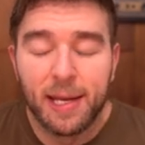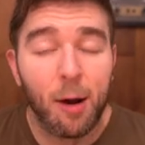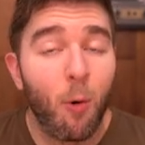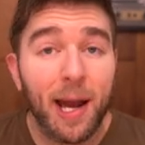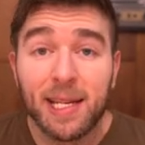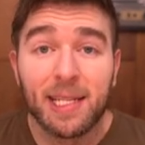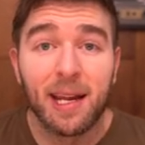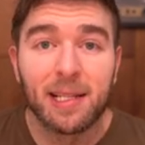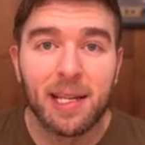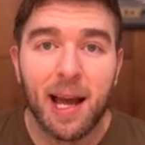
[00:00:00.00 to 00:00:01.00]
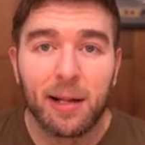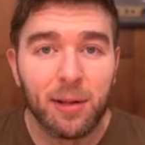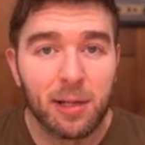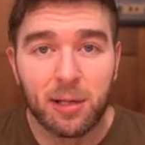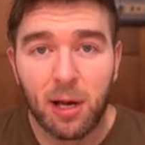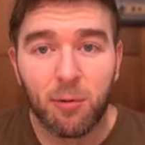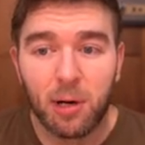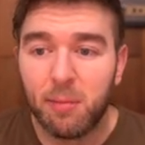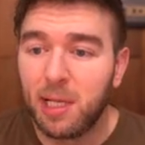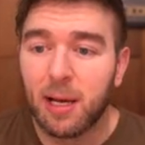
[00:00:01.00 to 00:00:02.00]
Now, why is that exactly? So we're
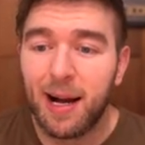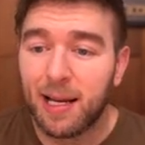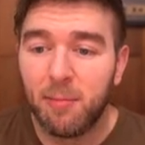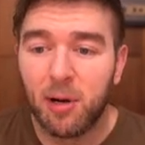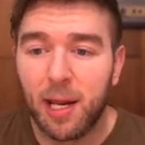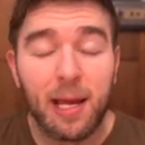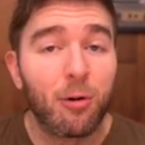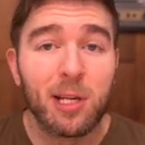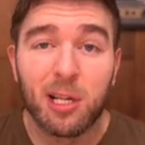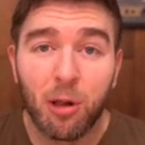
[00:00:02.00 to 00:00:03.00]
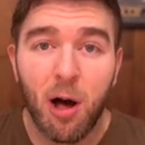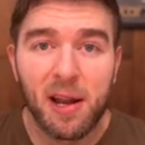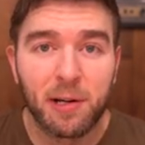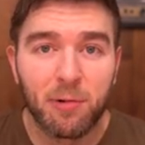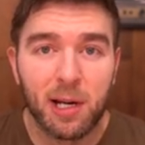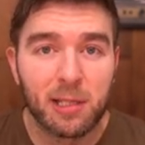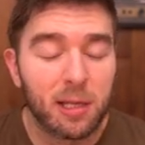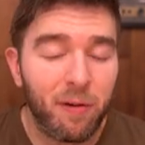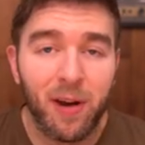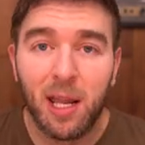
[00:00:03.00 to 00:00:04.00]
gonna be talking about increased clotting
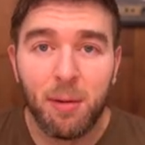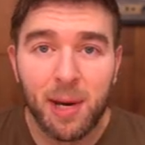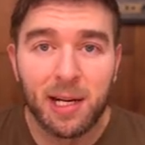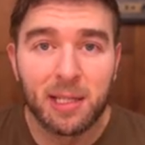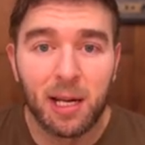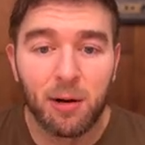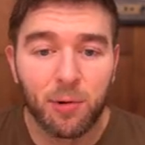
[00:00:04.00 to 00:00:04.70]
risk, preventative medicine.